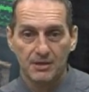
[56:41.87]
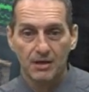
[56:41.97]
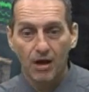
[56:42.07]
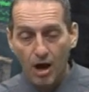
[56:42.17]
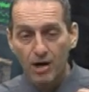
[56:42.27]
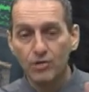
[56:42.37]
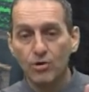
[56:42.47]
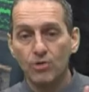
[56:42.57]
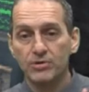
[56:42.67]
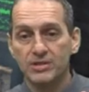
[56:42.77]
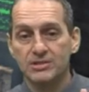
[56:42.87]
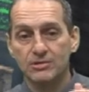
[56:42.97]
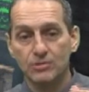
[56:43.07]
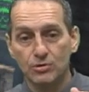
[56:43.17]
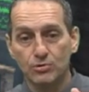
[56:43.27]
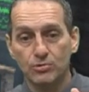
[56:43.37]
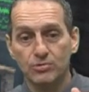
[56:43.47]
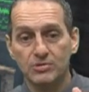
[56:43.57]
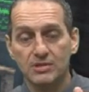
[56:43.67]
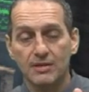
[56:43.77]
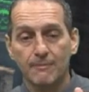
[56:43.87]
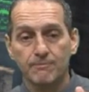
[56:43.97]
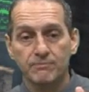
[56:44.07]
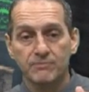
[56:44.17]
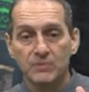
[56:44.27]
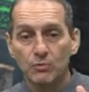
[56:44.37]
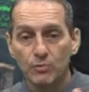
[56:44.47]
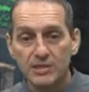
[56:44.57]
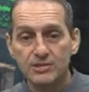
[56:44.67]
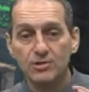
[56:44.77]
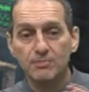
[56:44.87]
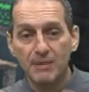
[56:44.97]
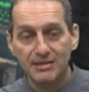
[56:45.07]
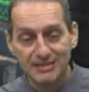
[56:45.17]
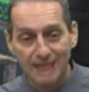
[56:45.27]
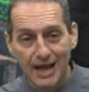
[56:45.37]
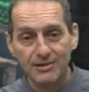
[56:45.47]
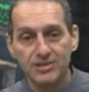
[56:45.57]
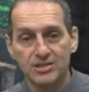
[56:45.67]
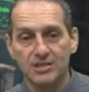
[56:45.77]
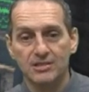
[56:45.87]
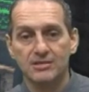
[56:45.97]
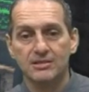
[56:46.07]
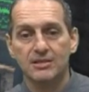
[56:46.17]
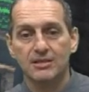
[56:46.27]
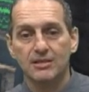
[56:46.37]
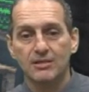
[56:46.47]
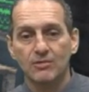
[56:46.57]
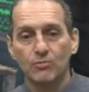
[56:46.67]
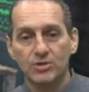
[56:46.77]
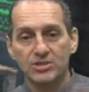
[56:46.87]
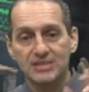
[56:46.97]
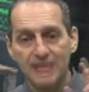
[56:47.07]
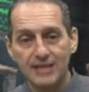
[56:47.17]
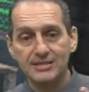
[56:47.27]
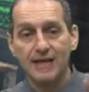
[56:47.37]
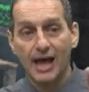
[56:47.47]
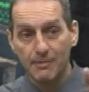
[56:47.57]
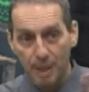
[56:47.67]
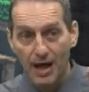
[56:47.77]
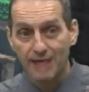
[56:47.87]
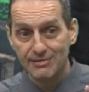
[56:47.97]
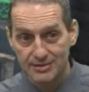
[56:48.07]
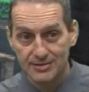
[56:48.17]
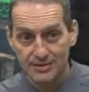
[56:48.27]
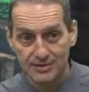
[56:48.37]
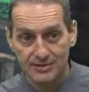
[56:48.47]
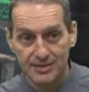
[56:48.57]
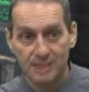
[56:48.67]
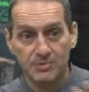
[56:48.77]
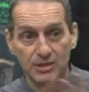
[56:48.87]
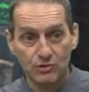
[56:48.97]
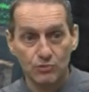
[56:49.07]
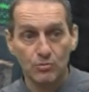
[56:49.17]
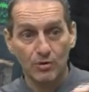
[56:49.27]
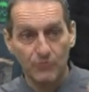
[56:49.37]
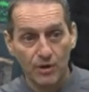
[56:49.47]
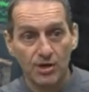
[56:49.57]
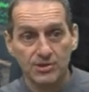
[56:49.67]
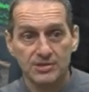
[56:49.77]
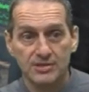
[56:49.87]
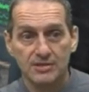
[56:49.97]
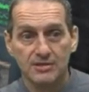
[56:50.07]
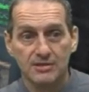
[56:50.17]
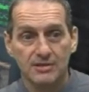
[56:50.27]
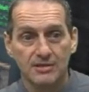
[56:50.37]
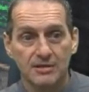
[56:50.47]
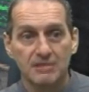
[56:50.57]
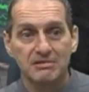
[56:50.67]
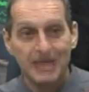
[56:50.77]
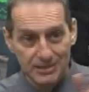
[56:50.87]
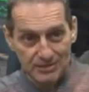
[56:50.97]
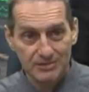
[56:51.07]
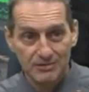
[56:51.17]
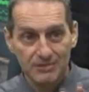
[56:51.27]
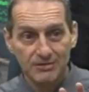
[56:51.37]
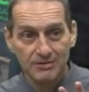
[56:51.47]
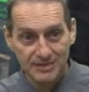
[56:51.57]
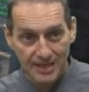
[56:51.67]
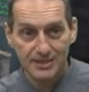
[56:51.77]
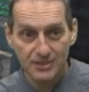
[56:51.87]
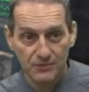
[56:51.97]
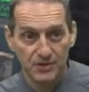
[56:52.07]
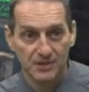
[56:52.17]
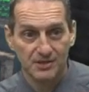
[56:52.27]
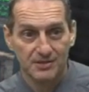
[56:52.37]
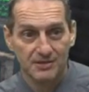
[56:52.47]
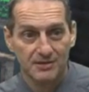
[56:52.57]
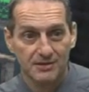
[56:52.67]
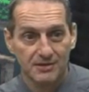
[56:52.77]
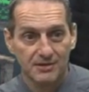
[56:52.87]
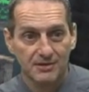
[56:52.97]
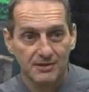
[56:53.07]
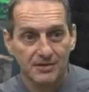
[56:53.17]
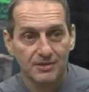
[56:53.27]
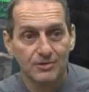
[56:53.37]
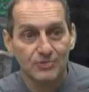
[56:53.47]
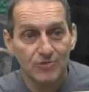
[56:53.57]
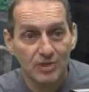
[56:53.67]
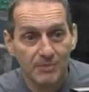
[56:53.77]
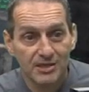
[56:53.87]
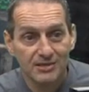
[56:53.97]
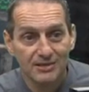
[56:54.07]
Our goal is to use research methodologies which test hypotheses as being true or false. That's scientific. You see what I mean?